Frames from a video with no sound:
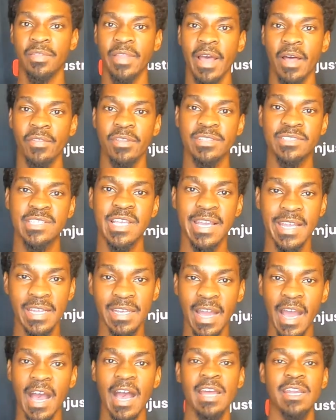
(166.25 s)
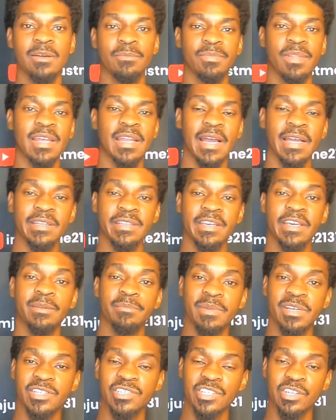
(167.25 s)
Now, the second item that I
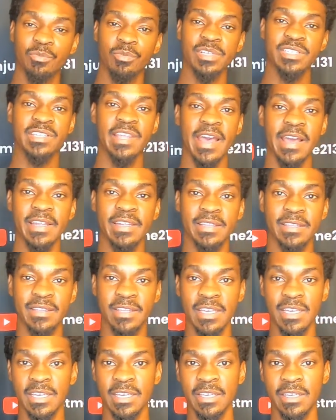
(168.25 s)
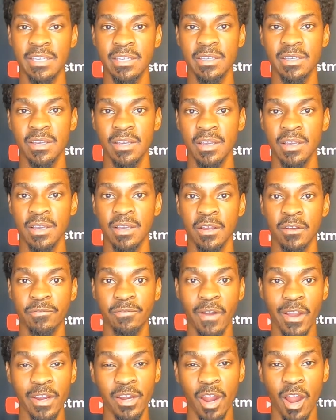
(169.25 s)
did mention was that the
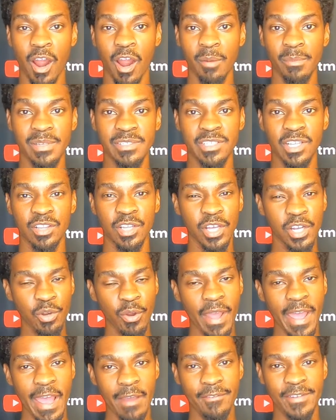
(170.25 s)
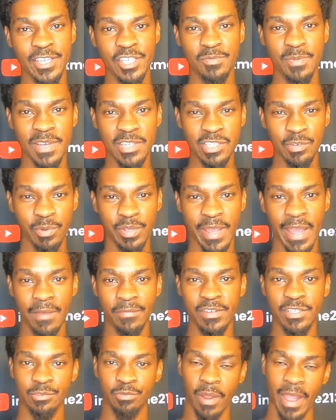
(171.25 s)
firearm is a little heavy, especially when you
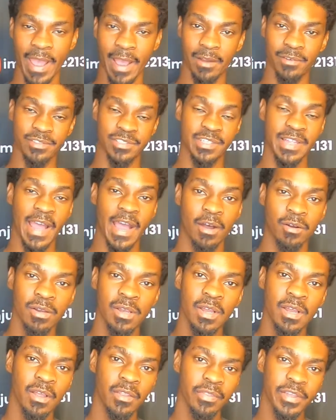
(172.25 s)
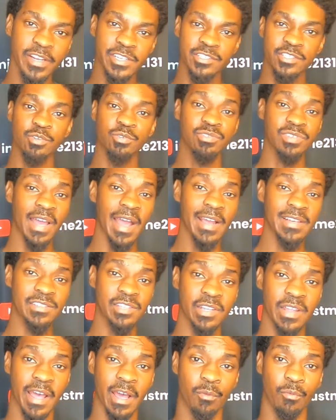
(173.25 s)
have these rounds. Now, there's 2
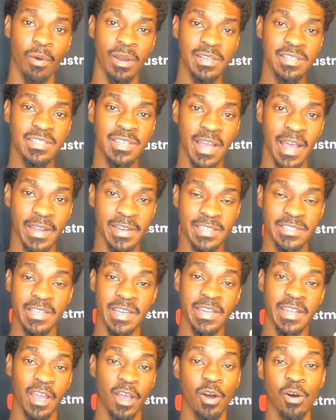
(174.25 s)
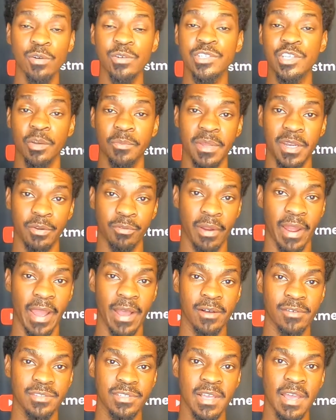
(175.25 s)
sides to that. One side is that it holds so many
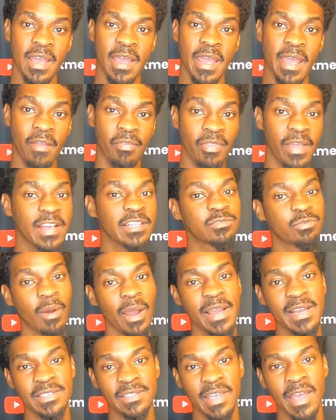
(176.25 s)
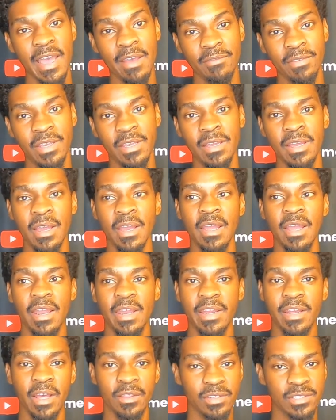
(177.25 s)
rounds, and that's why it's heavy.
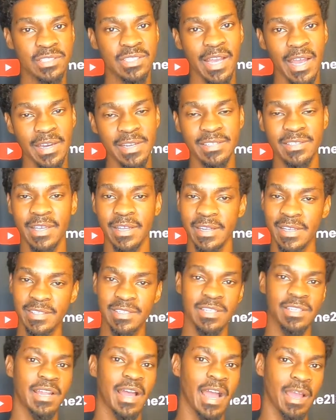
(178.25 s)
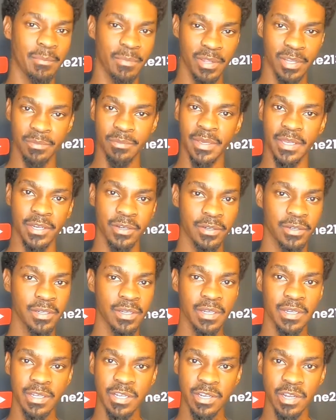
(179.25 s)
And the other side is that it's a 9mm.
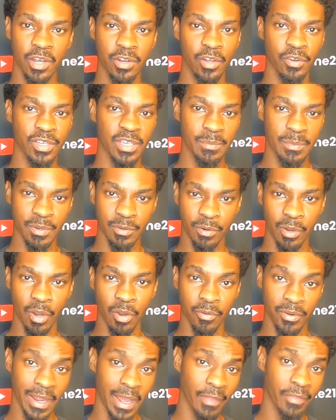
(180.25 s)
Don't get me wrong.